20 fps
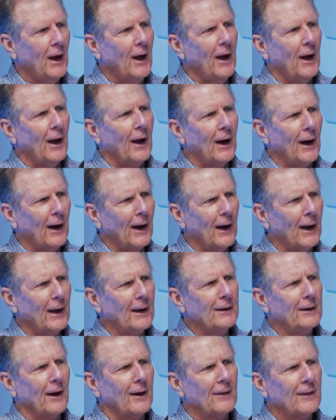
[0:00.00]
Yeah.
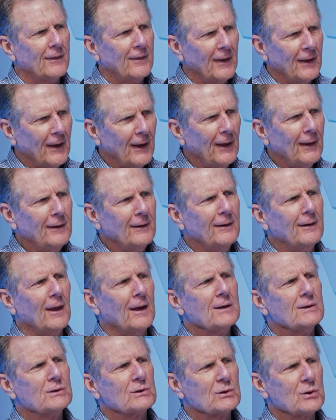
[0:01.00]
And then
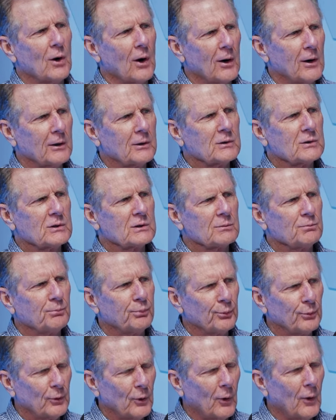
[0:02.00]
they start
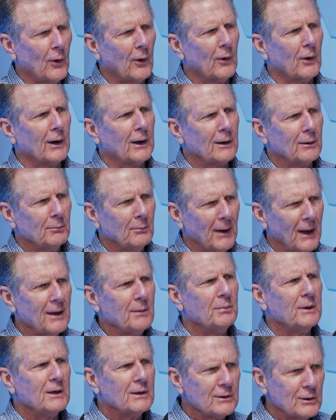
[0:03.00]
exploring
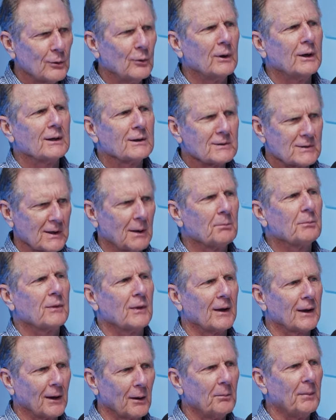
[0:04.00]
maybe doing
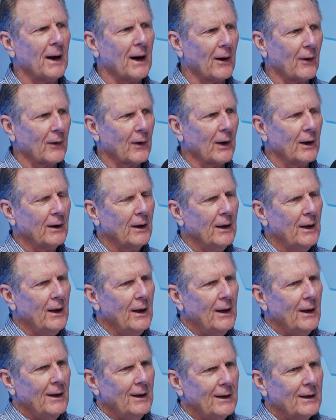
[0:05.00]
something about it.
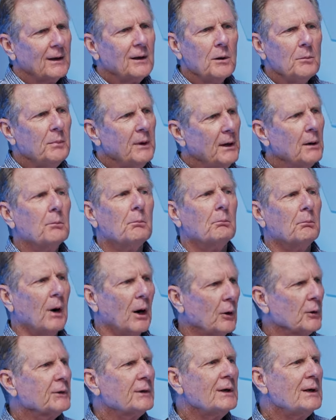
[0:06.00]
It can be a
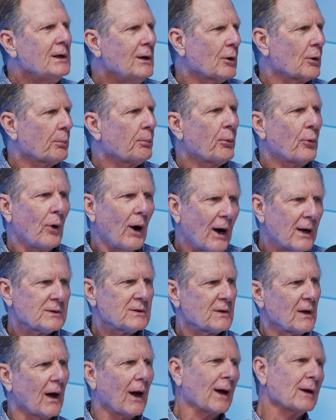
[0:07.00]
multi-year
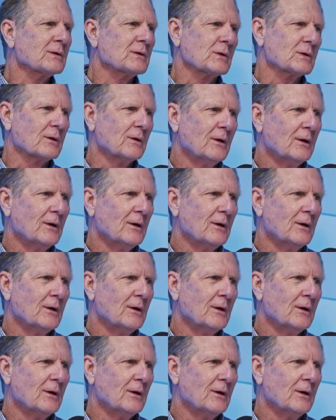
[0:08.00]
process